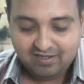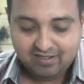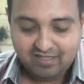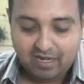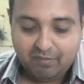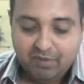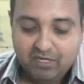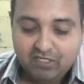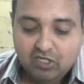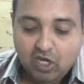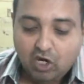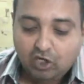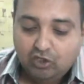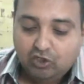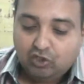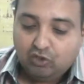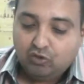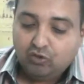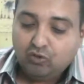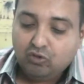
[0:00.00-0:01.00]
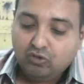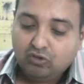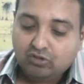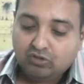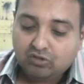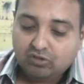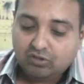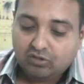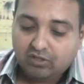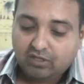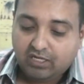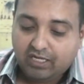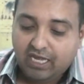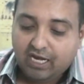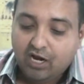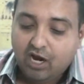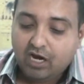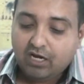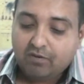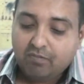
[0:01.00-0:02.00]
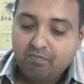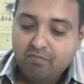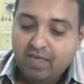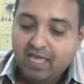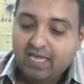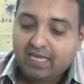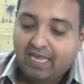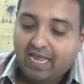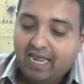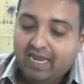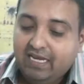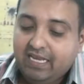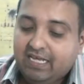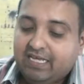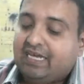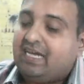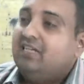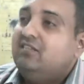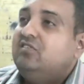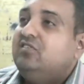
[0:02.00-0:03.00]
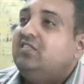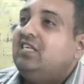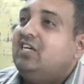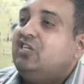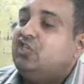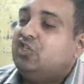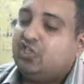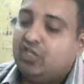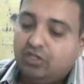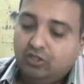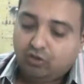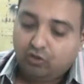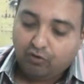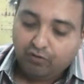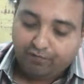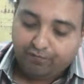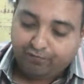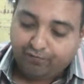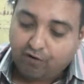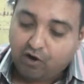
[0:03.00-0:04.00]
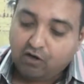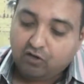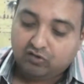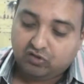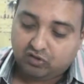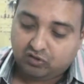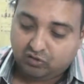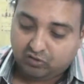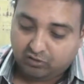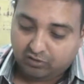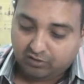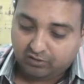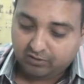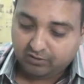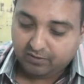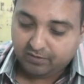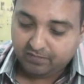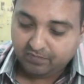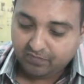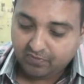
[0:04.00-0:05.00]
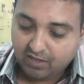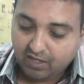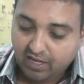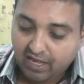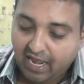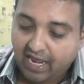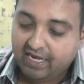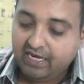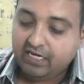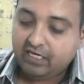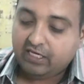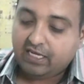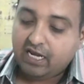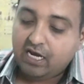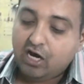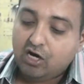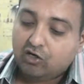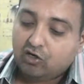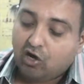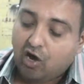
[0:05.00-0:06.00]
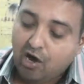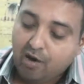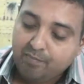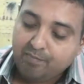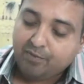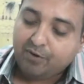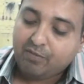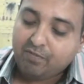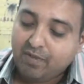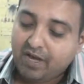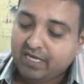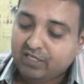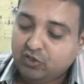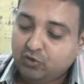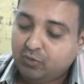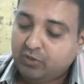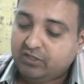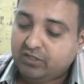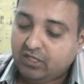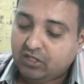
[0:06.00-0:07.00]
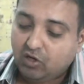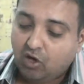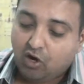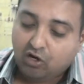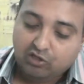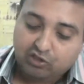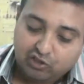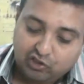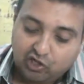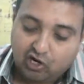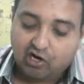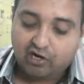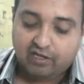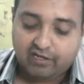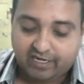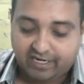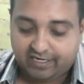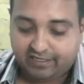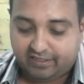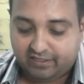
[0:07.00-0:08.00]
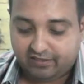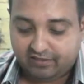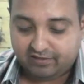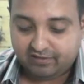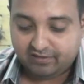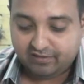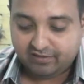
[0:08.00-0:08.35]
That means truth cannot make any concession to falsehood. And it cannot compromise with it or tolerate it.